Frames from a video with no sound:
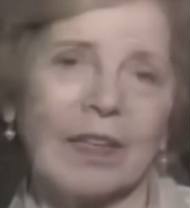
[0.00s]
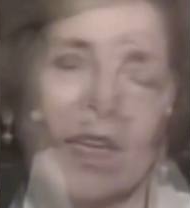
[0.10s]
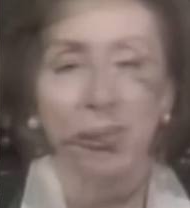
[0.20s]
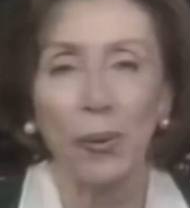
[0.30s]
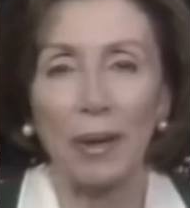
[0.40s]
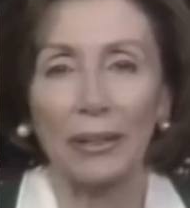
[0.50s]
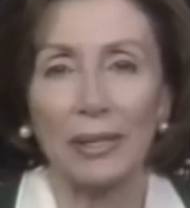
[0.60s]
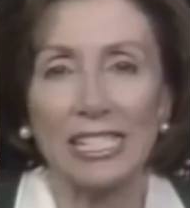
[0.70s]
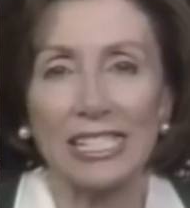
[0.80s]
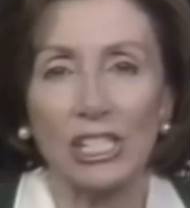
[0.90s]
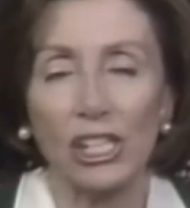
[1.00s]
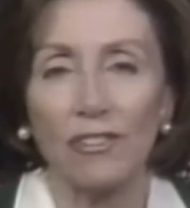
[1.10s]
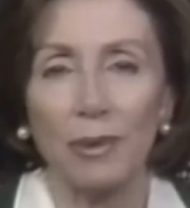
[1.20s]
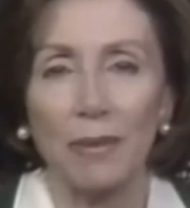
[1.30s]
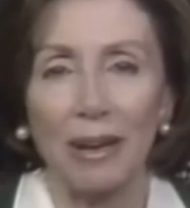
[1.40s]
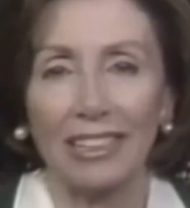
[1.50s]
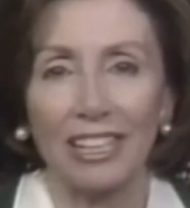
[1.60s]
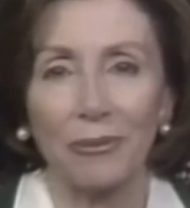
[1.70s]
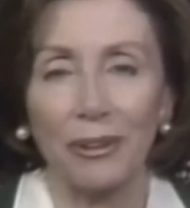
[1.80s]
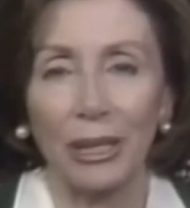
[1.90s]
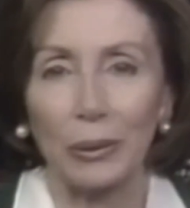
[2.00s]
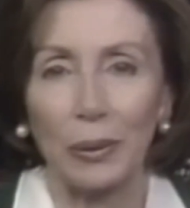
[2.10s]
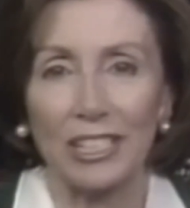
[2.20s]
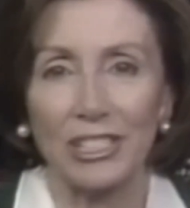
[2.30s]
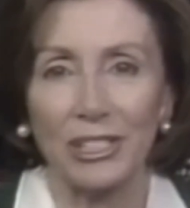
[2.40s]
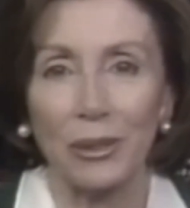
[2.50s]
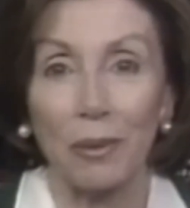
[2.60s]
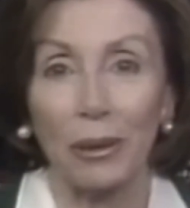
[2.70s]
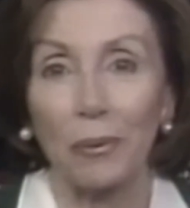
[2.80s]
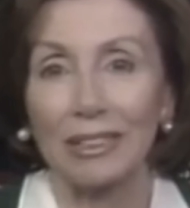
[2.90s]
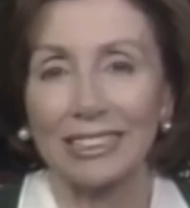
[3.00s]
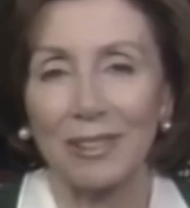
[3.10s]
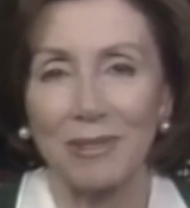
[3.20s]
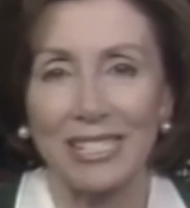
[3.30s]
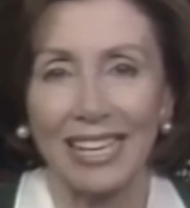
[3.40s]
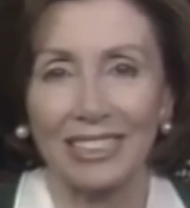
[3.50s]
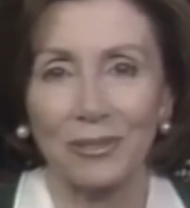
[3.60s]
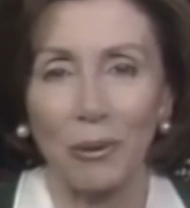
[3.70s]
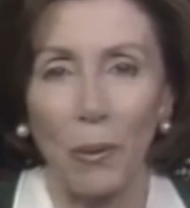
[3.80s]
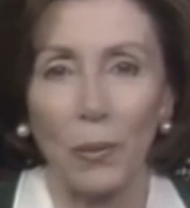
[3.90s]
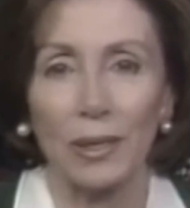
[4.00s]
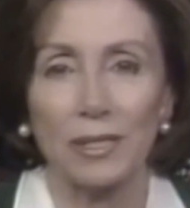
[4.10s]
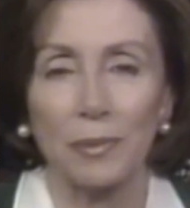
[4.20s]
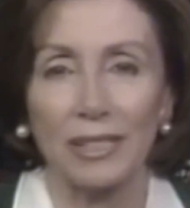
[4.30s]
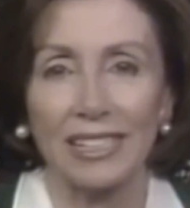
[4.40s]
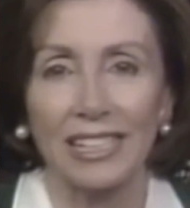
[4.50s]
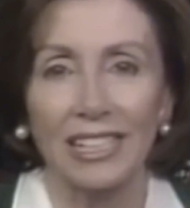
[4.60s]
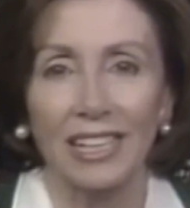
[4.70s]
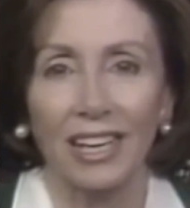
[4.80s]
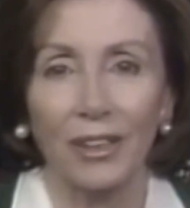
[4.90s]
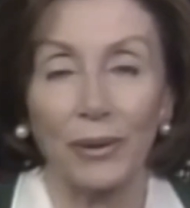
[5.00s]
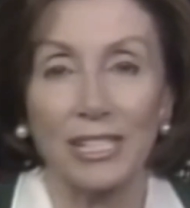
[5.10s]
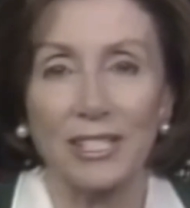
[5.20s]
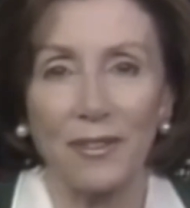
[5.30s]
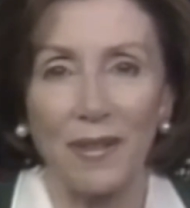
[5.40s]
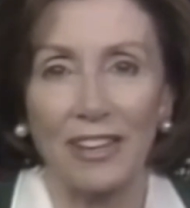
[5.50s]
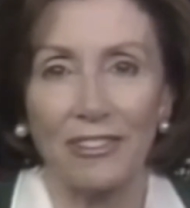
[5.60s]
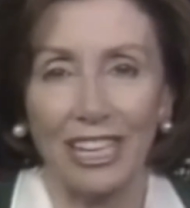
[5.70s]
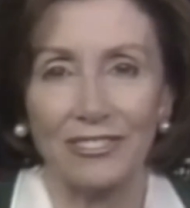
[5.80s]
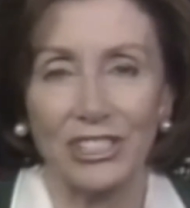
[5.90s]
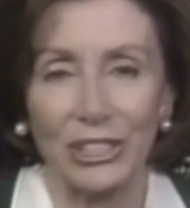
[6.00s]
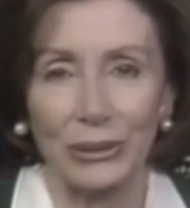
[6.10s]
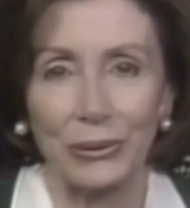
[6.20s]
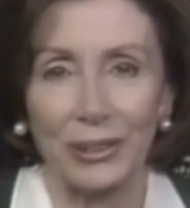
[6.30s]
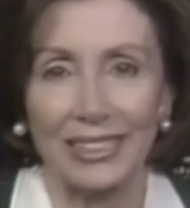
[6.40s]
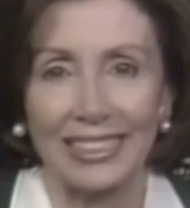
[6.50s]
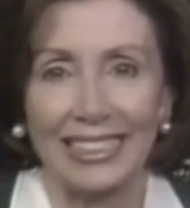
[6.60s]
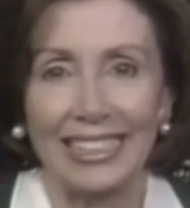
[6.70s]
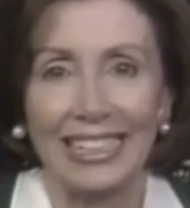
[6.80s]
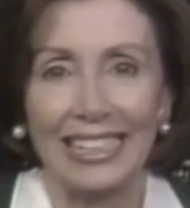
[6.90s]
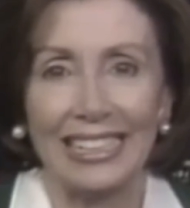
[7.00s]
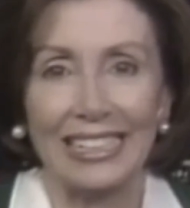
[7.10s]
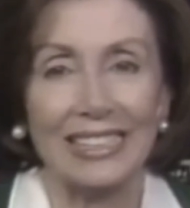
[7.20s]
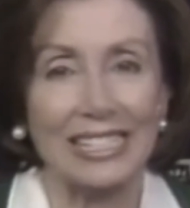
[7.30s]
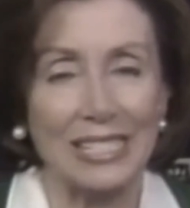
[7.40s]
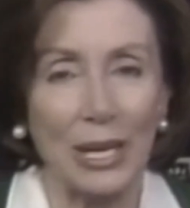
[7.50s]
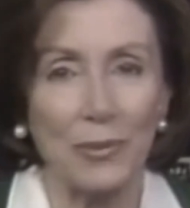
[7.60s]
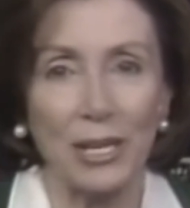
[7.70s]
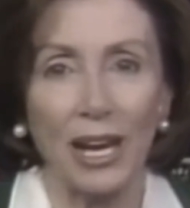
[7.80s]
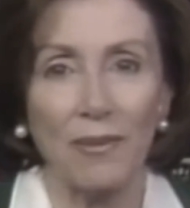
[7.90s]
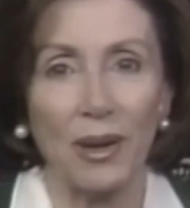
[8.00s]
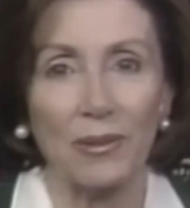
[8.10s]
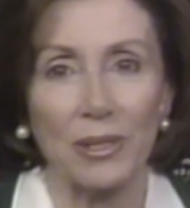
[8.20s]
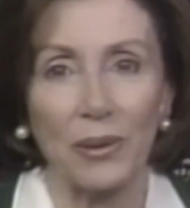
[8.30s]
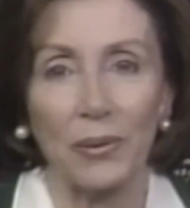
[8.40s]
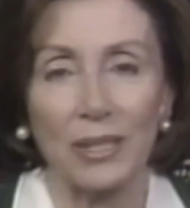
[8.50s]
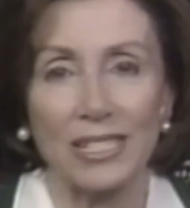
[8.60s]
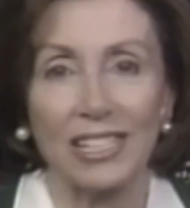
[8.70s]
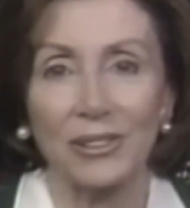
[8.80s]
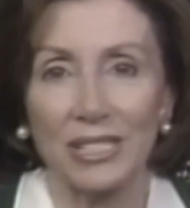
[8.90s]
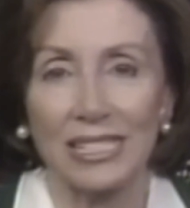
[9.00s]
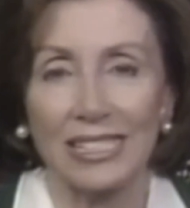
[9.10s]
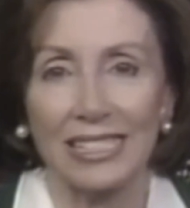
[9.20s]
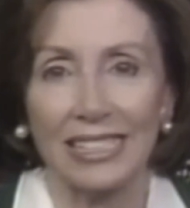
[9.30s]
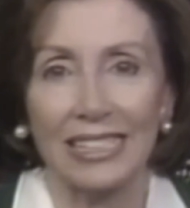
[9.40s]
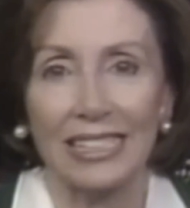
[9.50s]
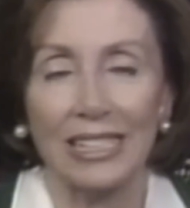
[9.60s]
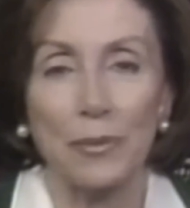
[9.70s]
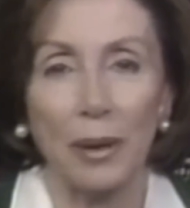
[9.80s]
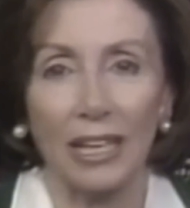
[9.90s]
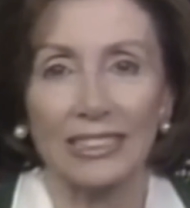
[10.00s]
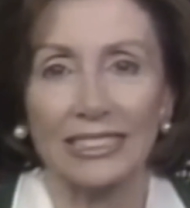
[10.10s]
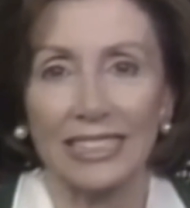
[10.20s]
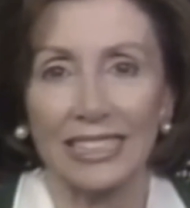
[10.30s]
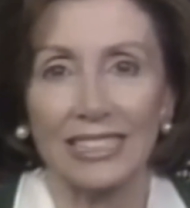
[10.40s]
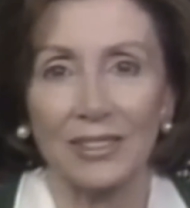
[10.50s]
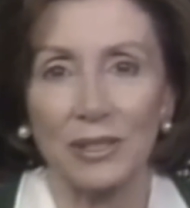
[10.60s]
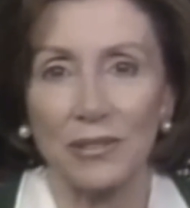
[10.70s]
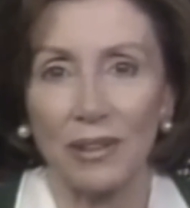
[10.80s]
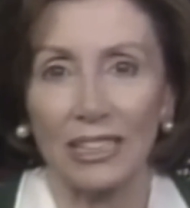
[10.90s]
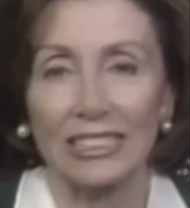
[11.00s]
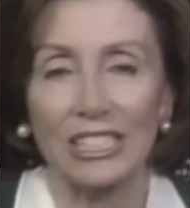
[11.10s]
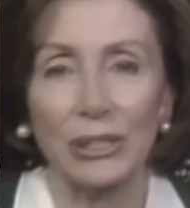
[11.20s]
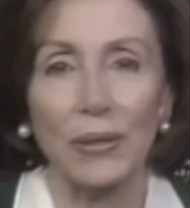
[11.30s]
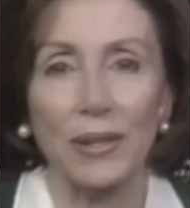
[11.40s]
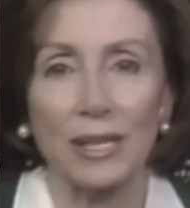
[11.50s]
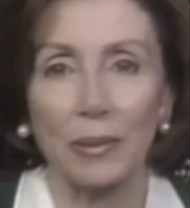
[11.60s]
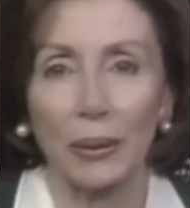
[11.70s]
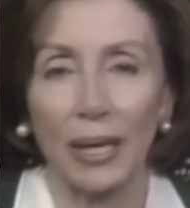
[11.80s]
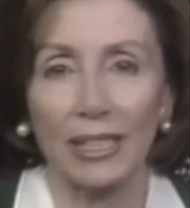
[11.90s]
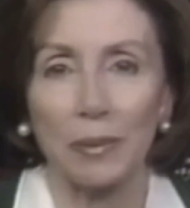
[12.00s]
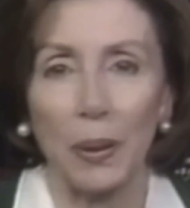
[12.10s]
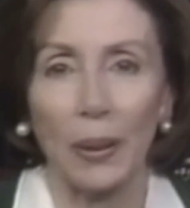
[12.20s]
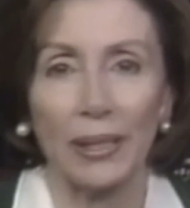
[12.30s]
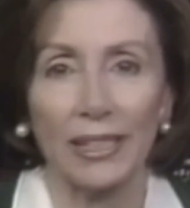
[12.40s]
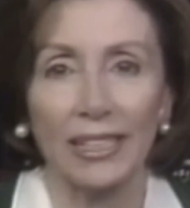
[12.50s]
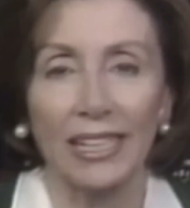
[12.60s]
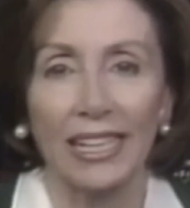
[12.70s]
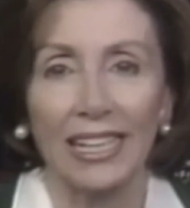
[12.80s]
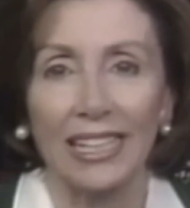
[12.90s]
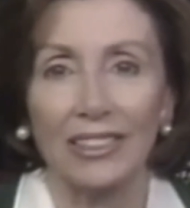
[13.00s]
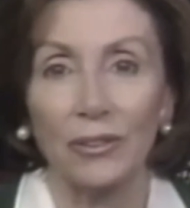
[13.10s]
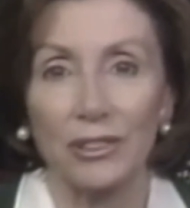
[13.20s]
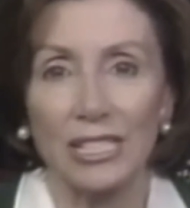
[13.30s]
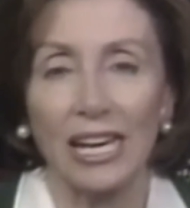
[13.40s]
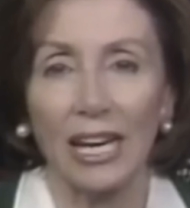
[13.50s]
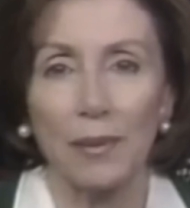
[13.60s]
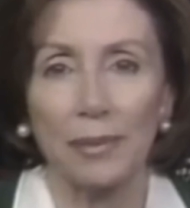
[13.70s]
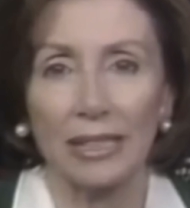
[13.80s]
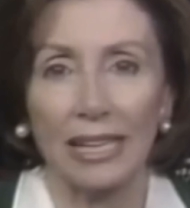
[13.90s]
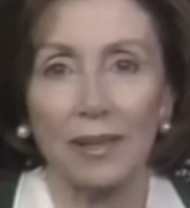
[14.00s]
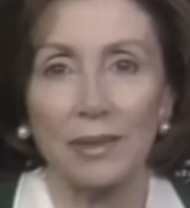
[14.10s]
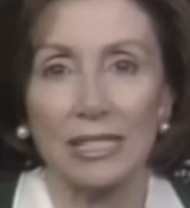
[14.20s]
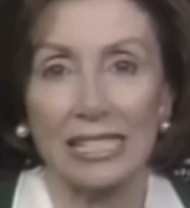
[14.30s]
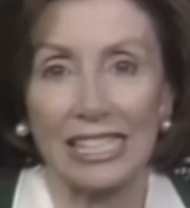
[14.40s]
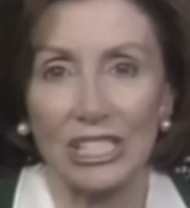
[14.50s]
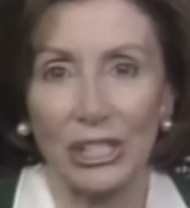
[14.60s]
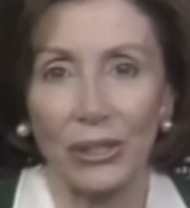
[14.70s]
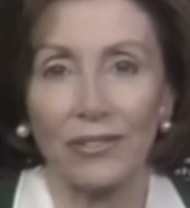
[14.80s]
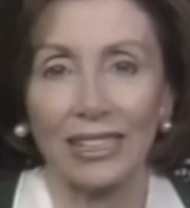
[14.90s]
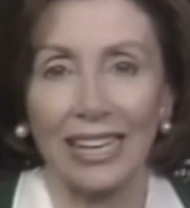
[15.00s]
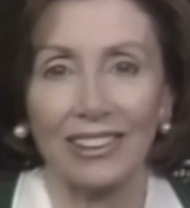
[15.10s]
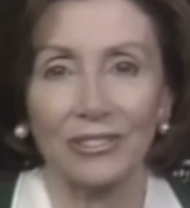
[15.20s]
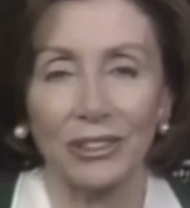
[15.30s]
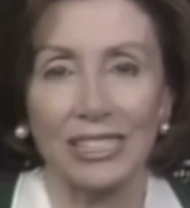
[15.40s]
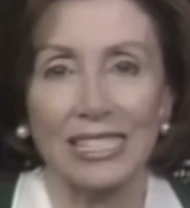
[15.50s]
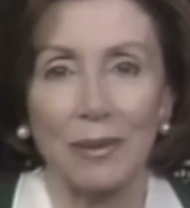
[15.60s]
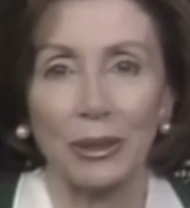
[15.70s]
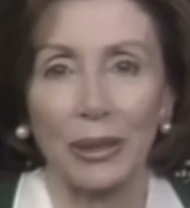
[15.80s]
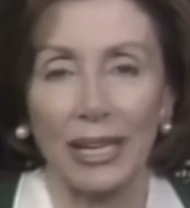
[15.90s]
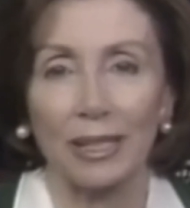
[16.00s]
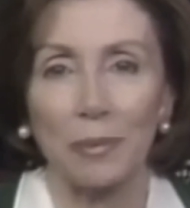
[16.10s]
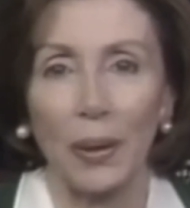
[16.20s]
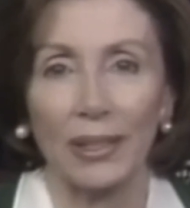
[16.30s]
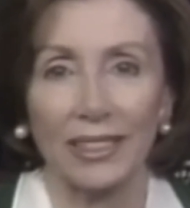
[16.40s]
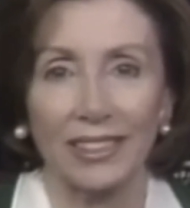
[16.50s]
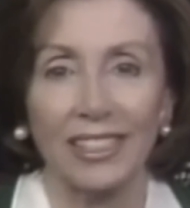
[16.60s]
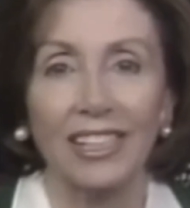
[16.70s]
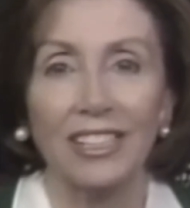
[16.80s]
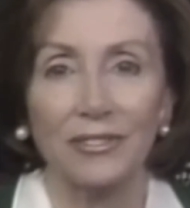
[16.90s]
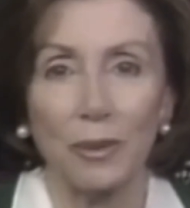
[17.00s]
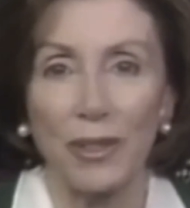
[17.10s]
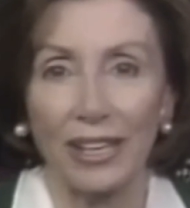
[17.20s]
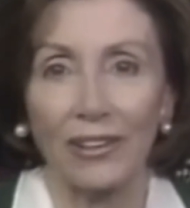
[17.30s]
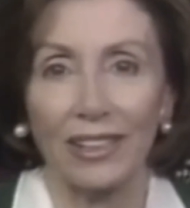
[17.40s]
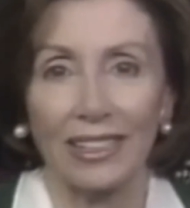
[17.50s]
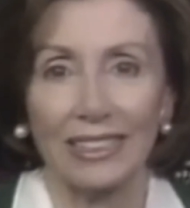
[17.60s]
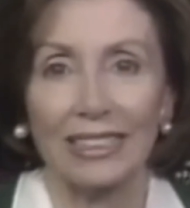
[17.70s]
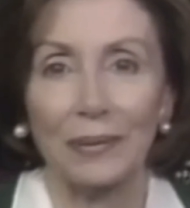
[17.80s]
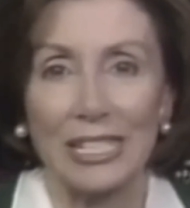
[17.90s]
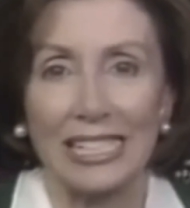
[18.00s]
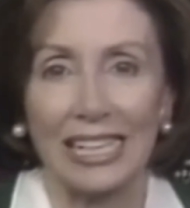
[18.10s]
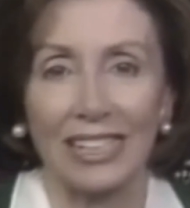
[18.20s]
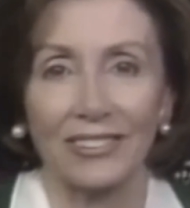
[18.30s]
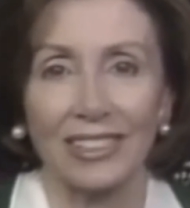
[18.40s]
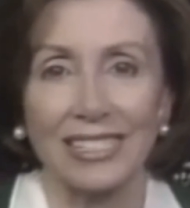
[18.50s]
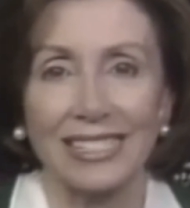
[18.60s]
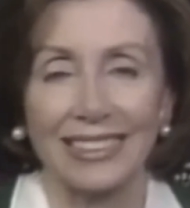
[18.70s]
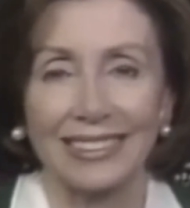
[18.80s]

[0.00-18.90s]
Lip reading: Well, my greatest achievement in my life, without question, no matter what comes next, will always be raising my 5 children. At the same time, I was always interested in politics. I was a volunteer in the Democratic Party, and over time became the state chair of the California Democratic Party, and from there I went to Congress.